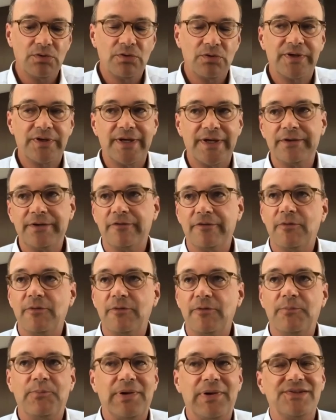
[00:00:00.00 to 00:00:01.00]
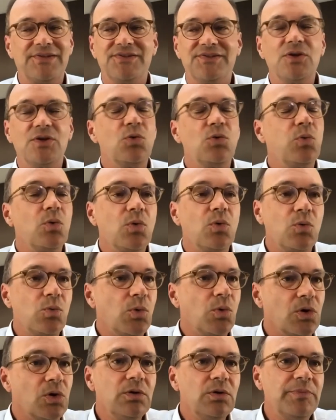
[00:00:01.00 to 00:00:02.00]
kind of a plastic
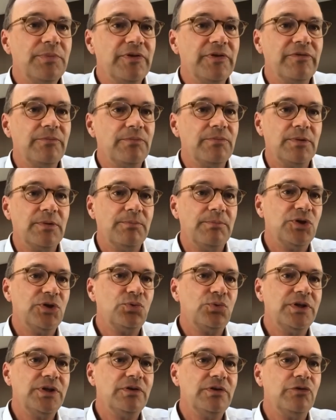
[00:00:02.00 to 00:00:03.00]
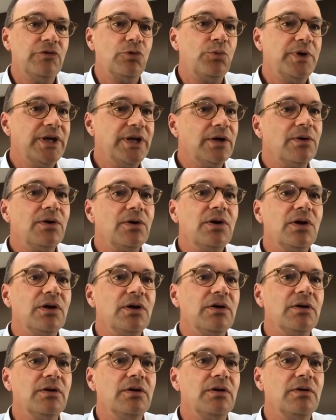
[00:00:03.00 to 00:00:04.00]
wall between the rear
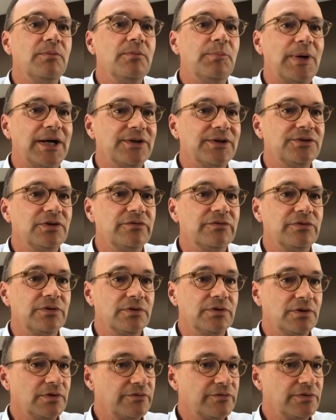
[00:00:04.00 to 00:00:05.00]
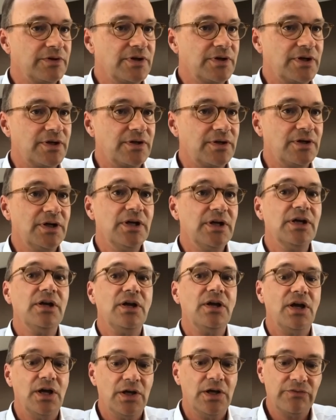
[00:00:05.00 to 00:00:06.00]
part of the car
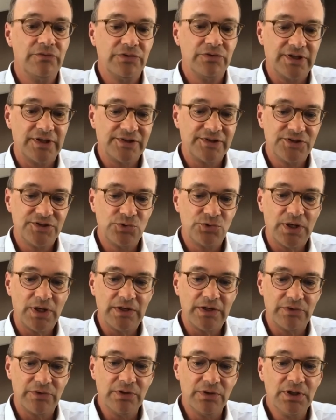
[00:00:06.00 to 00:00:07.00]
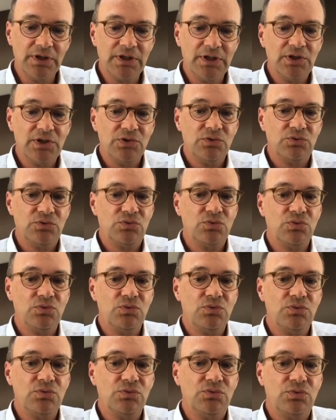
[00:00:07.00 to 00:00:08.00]
and the taxi driver
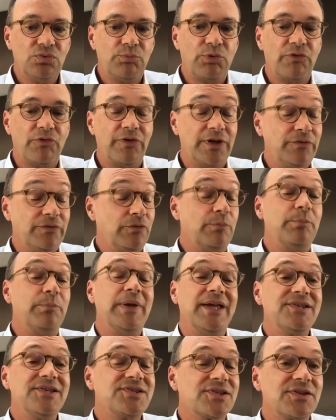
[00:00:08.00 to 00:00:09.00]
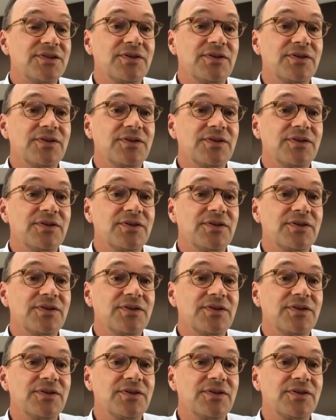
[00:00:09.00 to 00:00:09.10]
to provide the best